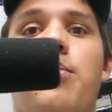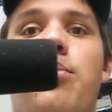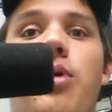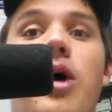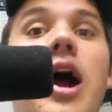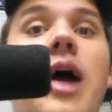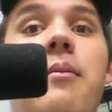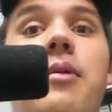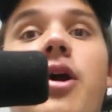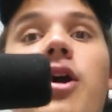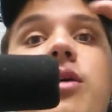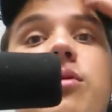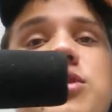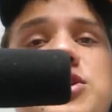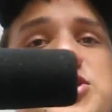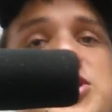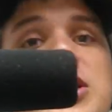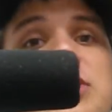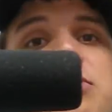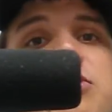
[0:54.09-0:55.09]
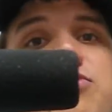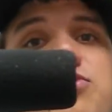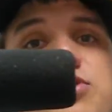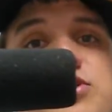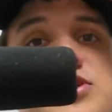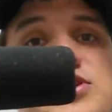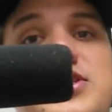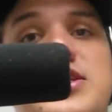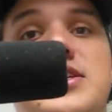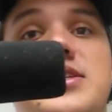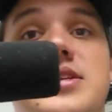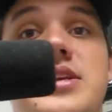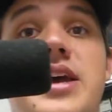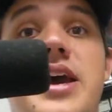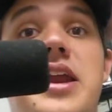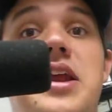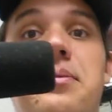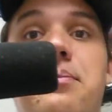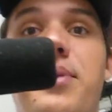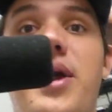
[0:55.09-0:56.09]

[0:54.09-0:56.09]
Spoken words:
primary receiver for the Cincinnati